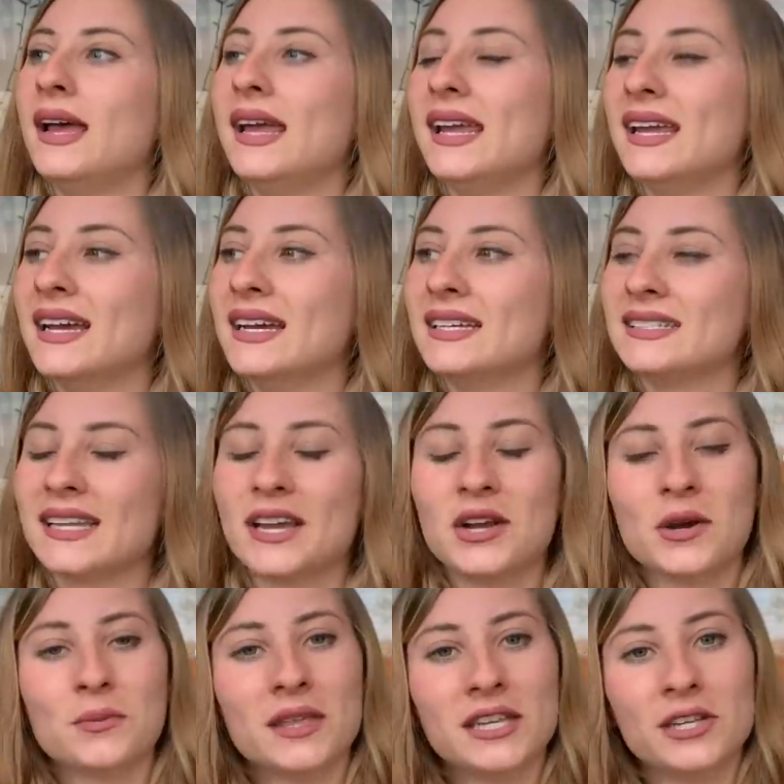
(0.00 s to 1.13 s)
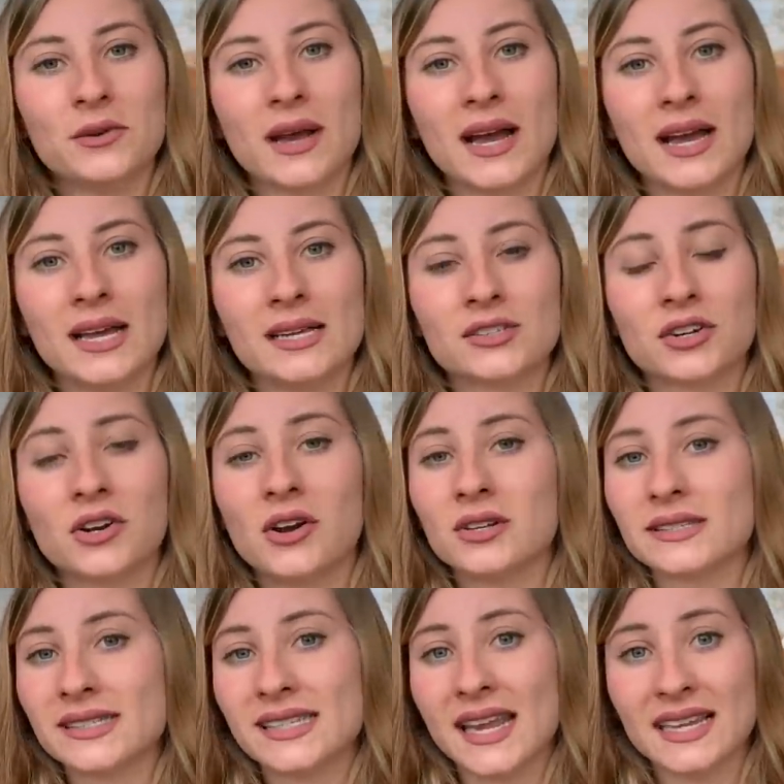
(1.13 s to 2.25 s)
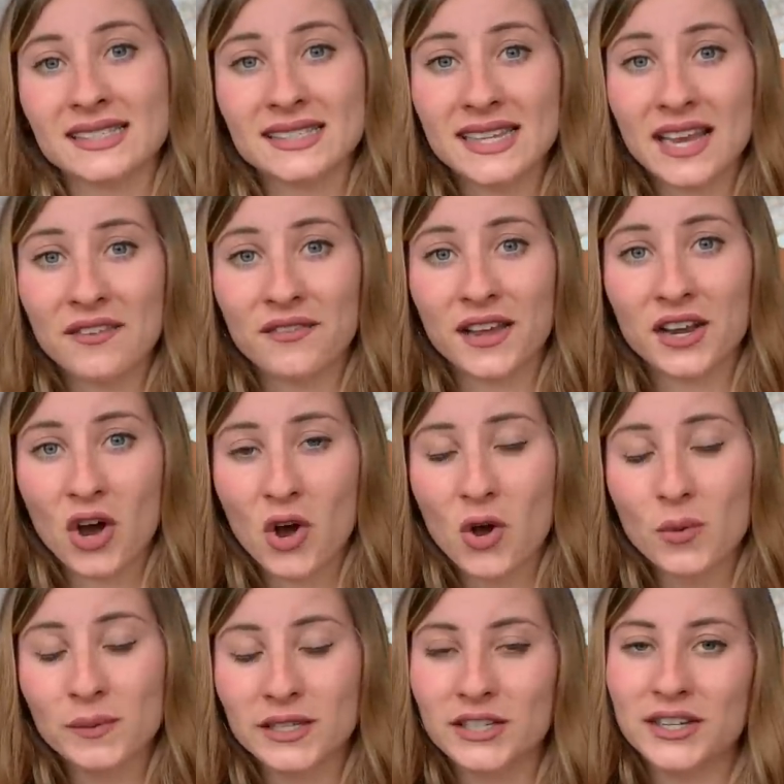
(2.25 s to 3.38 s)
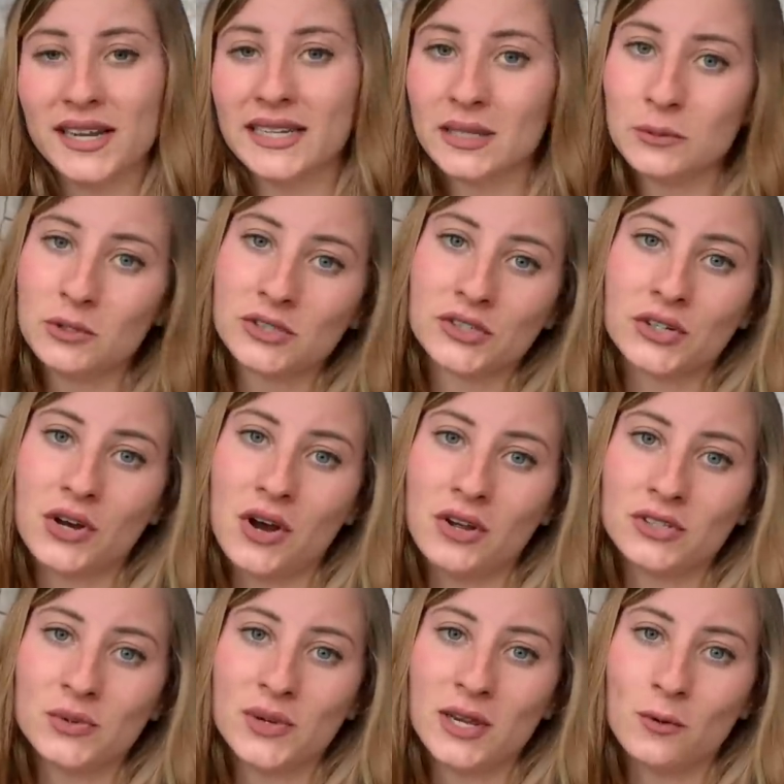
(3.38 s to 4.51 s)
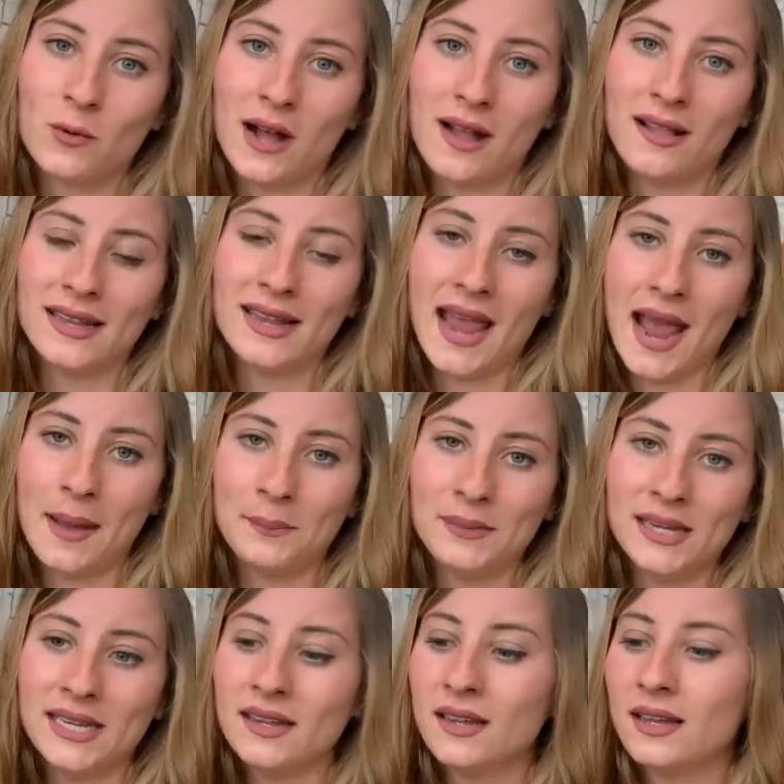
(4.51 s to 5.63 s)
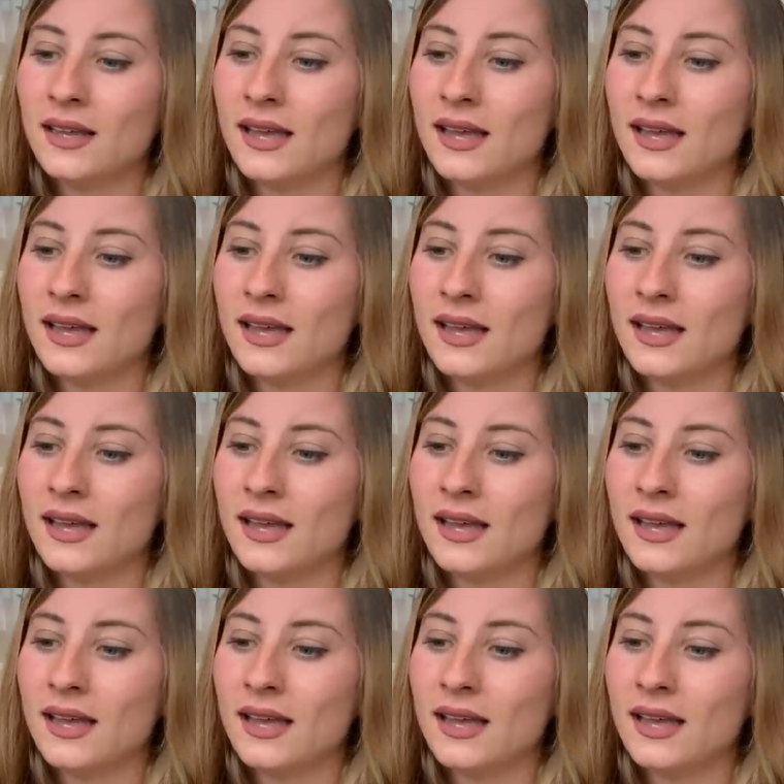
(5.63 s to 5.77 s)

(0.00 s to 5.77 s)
And I hope that you guys are all staying safe at home and your animals are all doing well and happy.